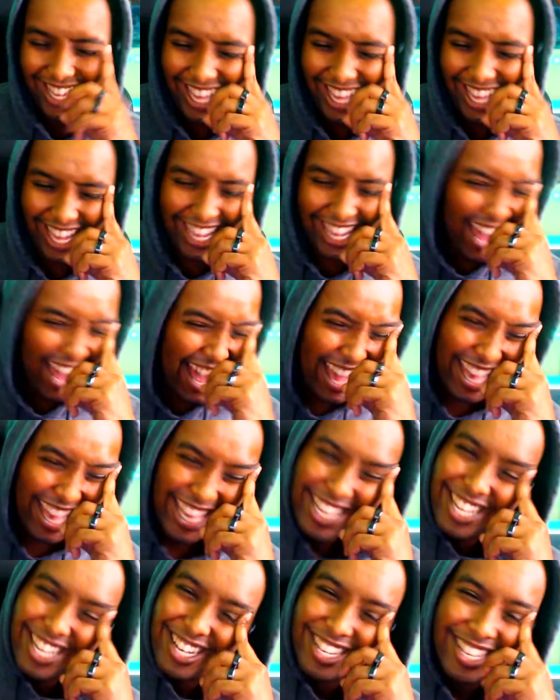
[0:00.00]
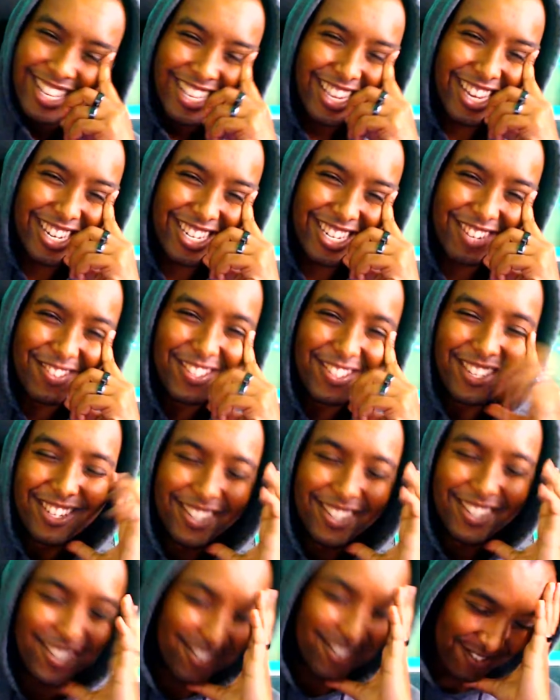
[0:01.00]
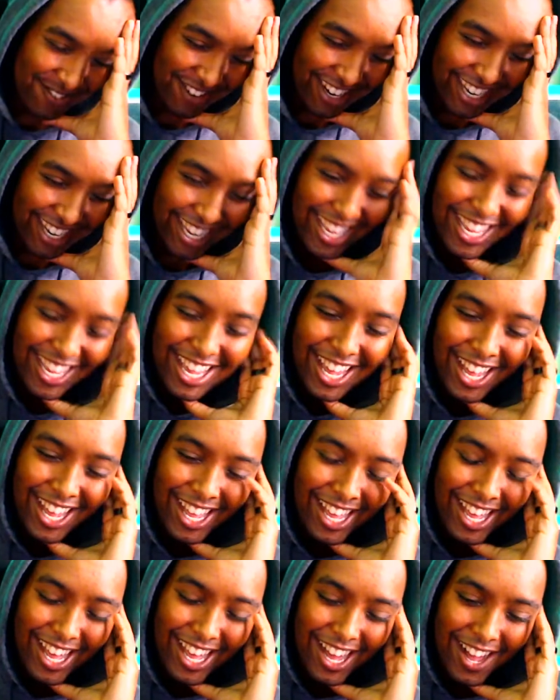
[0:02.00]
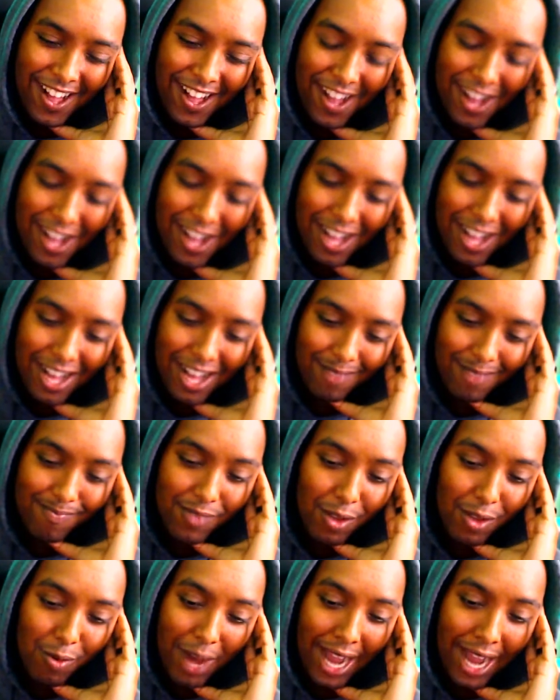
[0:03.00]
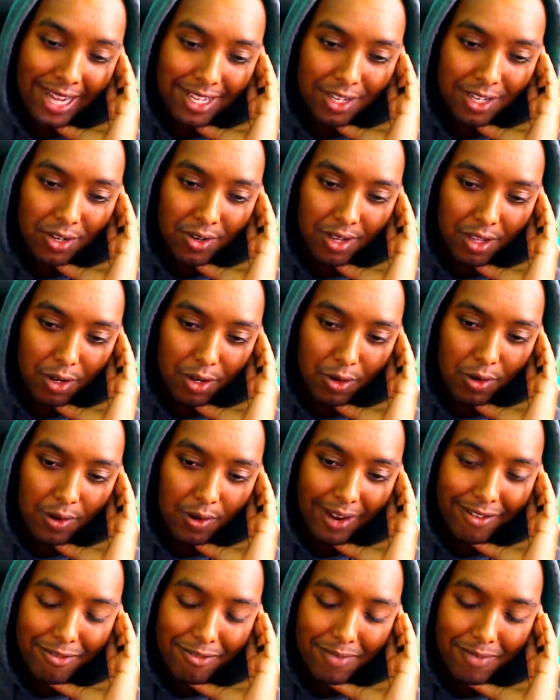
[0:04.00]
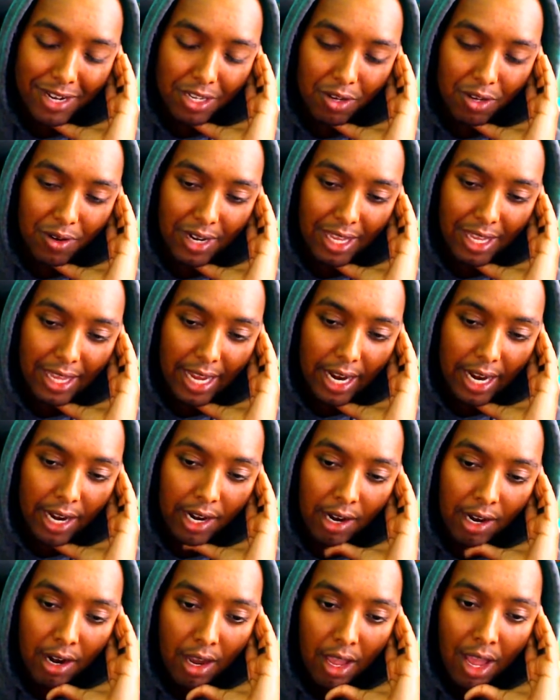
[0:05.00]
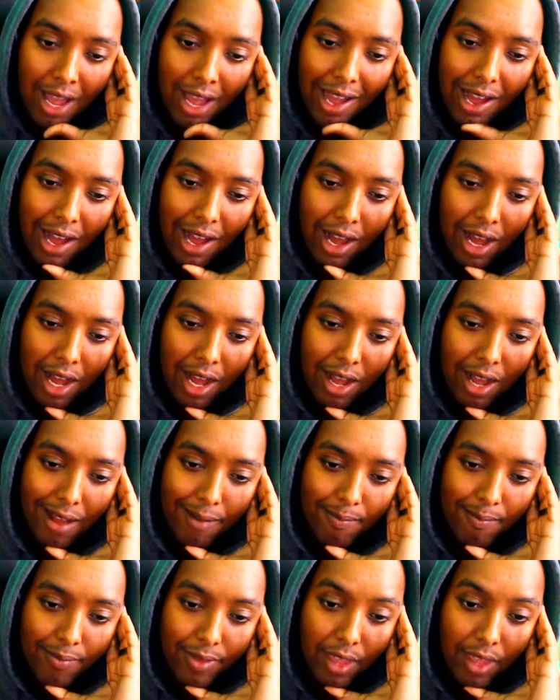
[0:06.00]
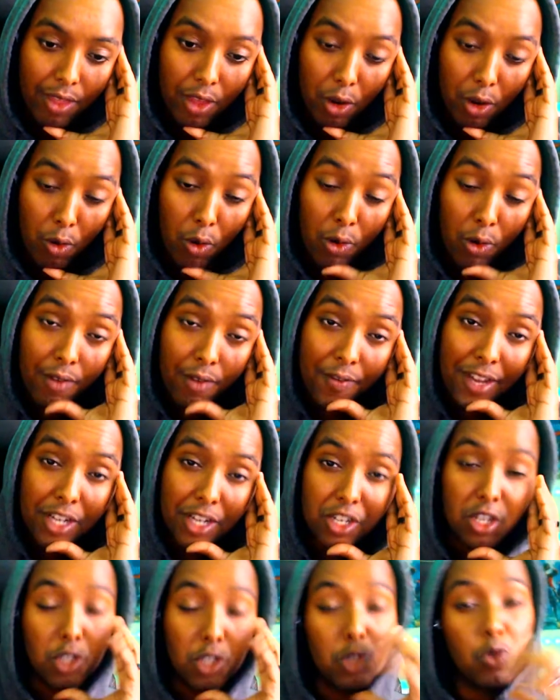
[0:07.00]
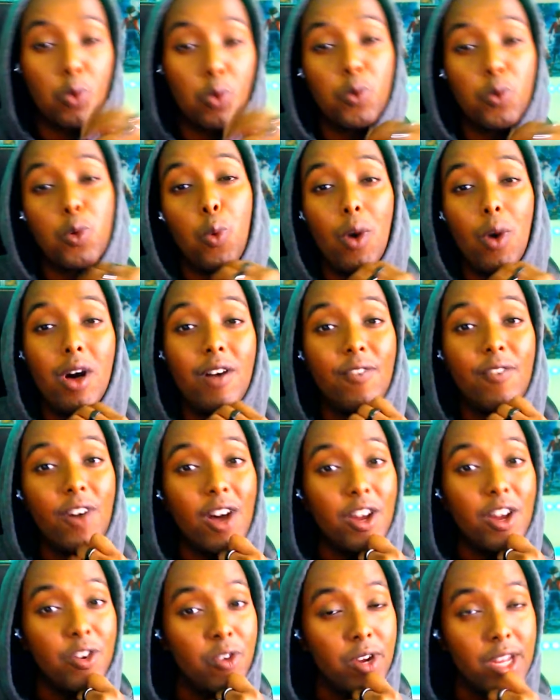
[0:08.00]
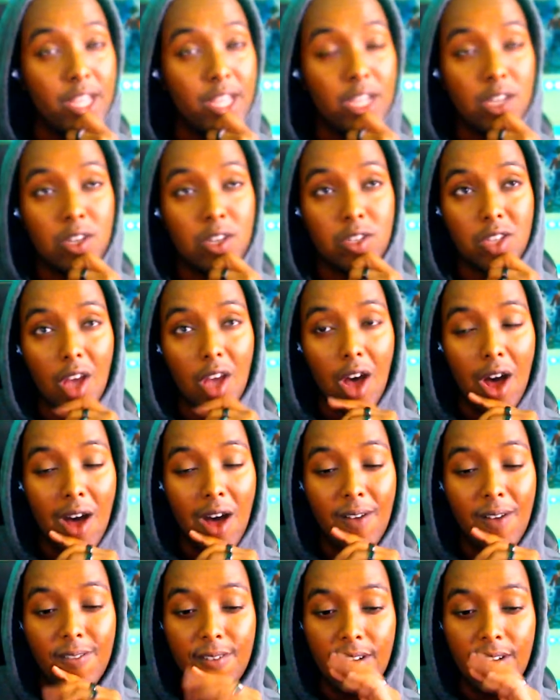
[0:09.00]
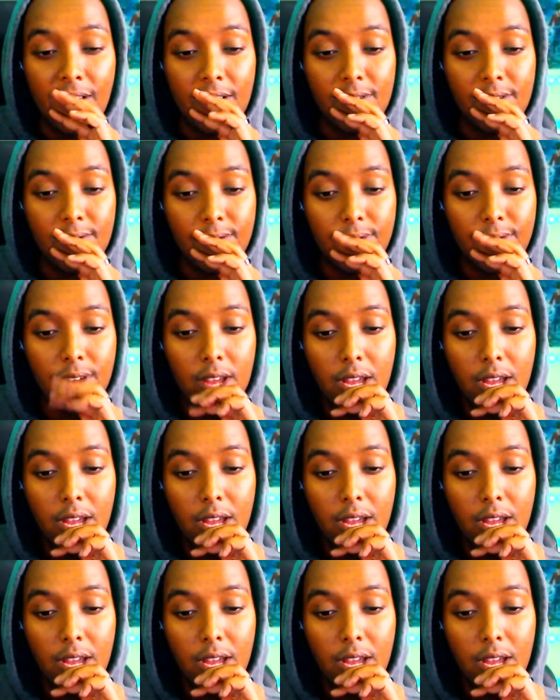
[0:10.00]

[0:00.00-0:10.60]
the cat. That shit was just too funny. Um, Weisz is joining the crew. Everybody's already there um, the chronophage took 1,200 years off of